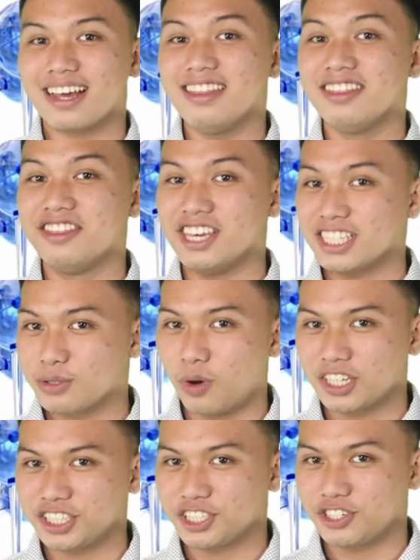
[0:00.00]
can this
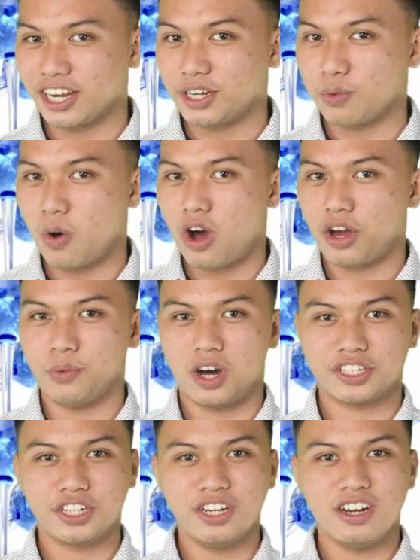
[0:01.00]
water strider walk on
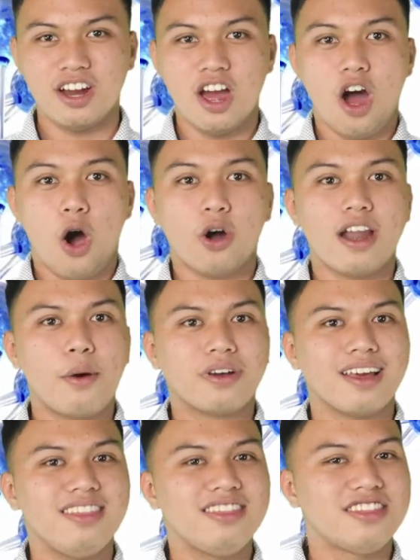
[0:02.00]
water? Or how
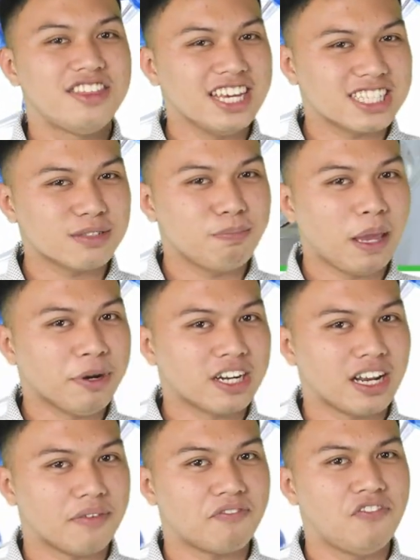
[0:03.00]
can this
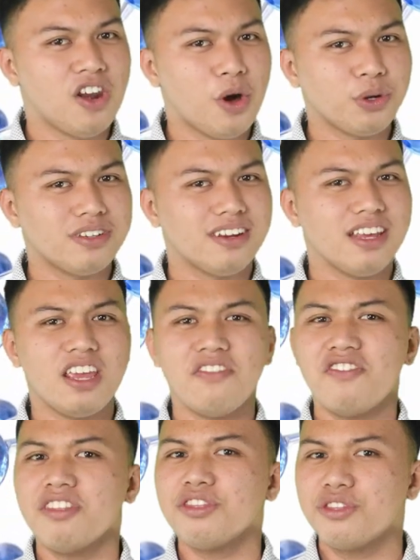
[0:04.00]
paperclip float
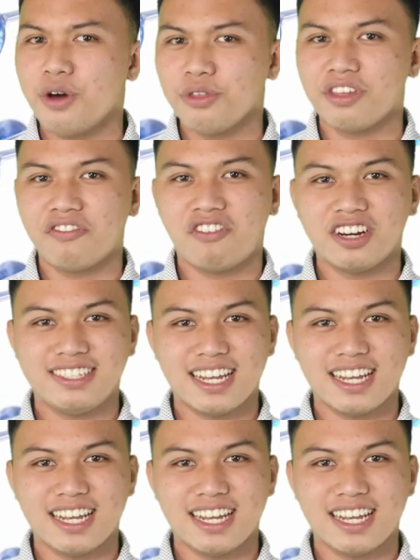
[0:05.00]
even though they're far